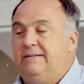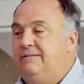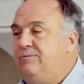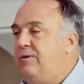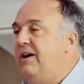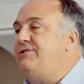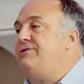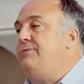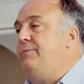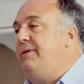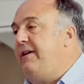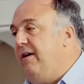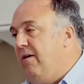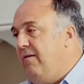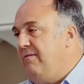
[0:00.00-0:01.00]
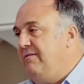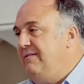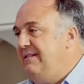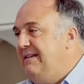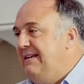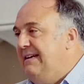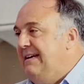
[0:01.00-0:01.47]
Why should we care?
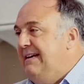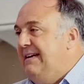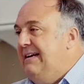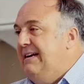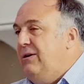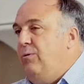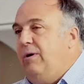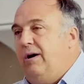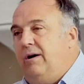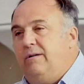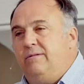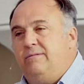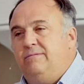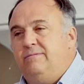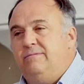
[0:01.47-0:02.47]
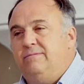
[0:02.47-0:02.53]
Well,